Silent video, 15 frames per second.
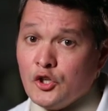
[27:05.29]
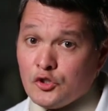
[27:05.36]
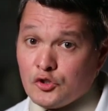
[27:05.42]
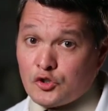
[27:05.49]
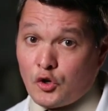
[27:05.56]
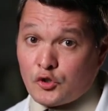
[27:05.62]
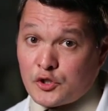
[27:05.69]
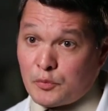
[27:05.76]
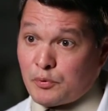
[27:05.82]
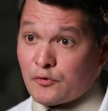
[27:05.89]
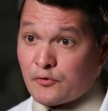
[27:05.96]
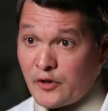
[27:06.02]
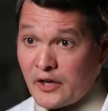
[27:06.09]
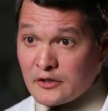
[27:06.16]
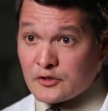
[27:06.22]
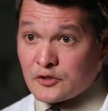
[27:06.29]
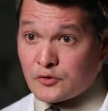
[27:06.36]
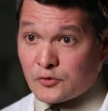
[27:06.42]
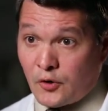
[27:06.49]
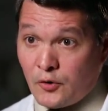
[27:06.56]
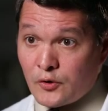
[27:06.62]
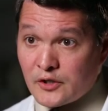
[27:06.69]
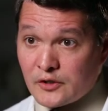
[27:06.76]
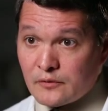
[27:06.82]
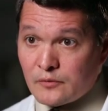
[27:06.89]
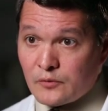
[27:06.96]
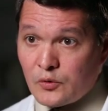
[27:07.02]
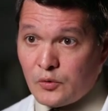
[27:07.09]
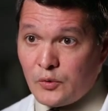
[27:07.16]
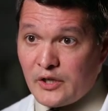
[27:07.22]
So to prevent stroke,
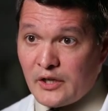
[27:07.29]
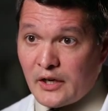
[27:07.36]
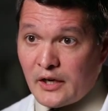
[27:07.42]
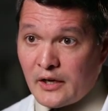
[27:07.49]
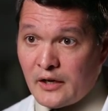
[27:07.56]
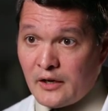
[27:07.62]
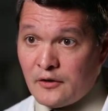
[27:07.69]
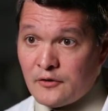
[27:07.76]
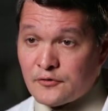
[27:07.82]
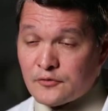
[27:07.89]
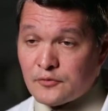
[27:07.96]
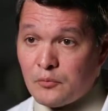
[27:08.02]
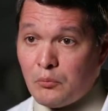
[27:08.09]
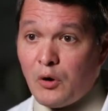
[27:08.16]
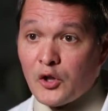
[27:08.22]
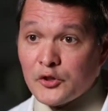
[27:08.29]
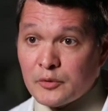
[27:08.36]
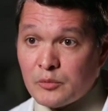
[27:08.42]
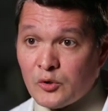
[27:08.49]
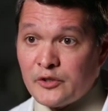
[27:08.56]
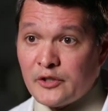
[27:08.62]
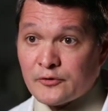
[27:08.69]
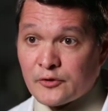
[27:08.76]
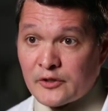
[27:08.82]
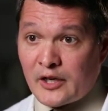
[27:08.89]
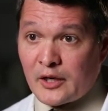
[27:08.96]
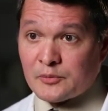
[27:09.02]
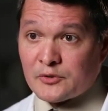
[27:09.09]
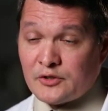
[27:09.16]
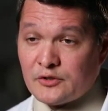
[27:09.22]
we have multiple different
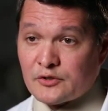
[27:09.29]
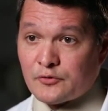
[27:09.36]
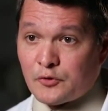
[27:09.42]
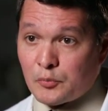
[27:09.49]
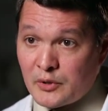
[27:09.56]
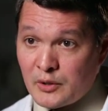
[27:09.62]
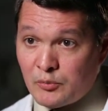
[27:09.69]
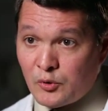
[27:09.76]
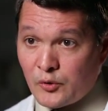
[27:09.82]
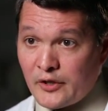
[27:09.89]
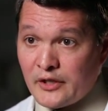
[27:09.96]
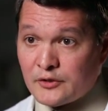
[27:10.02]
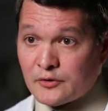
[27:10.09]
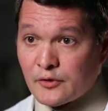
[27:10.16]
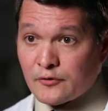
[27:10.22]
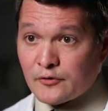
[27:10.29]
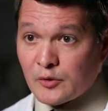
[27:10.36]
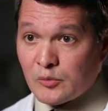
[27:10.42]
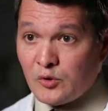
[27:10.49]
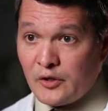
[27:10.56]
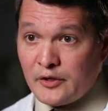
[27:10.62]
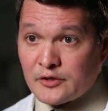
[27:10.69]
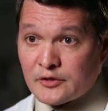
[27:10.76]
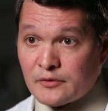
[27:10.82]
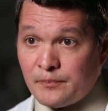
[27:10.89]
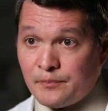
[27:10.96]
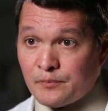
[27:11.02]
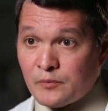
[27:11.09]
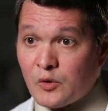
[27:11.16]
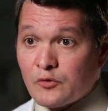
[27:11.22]
options for people with atrial fibrillation.
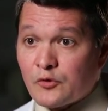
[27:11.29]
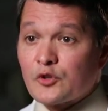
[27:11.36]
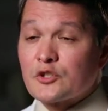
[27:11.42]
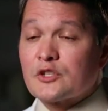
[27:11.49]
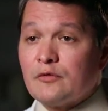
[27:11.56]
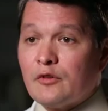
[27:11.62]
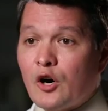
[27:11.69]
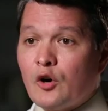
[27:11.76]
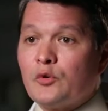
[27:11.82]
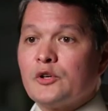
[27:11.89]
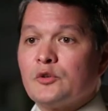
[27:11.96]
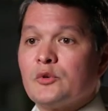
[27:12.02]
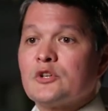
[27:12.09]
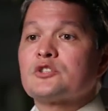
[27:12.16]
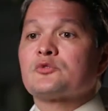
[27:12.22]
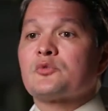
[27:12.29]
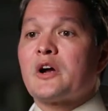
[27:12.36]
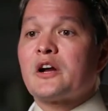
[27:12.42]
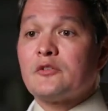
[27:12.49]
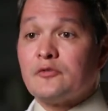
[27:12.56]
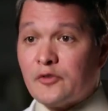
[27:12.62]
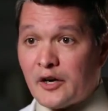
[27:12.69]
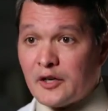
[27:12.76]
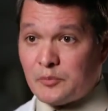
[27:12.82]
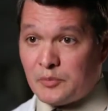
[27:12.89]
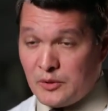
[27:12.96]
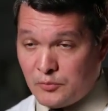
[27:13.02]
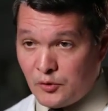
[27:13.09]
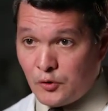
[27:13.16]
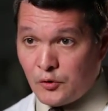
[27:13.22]
First of all, we risk stratify
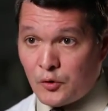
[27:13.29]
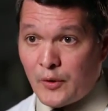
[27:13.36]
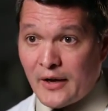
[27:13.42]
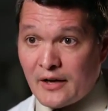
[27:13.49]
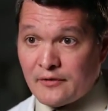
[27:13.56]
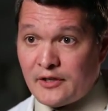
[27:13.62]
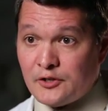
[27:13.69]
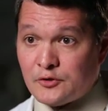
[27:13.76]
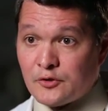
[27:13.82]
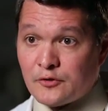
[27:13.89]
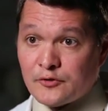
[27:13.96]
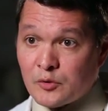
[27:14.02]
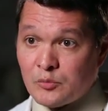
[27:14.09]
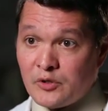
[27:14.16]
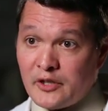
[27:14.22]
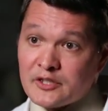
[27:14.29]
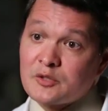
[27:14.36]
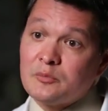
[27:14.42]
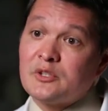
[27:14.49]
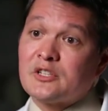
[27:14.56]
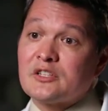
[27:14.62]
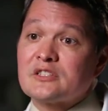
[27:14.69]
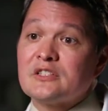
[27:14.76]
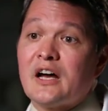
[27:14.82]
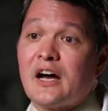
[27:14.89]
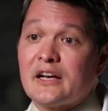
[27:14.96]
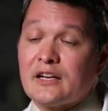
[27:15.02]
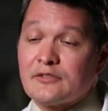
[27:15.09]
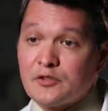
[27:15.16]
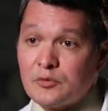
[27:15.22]
people who have atrial fibrillation because
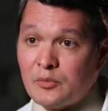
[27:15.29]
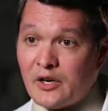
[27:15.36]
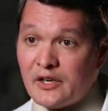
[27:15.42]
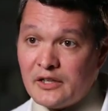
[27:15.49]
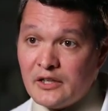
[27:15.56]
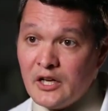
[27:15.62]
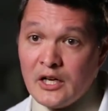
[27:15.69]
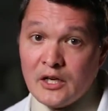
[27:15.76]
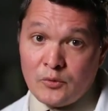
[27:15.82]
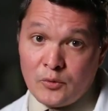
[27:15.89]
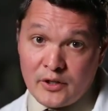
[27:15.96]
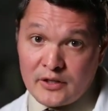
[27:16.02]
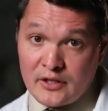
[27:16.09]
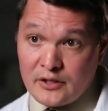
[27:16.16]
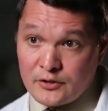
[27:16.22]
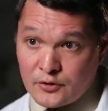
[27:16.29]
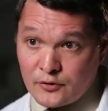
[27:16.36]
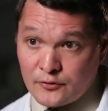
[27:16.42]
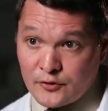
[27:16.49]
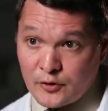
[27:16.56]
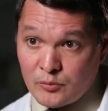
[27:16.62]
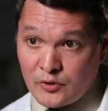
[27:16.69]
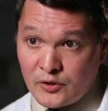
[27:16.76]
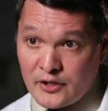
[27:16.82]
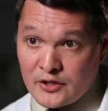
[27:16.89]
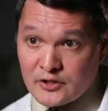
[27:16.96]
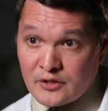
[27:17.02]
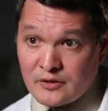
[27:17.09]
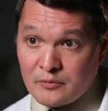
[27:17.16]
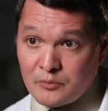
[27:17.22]
not everybody with atrial
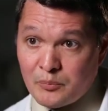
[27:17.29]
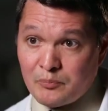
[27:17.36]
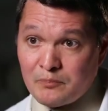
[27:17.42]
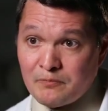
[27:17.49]
fibrillation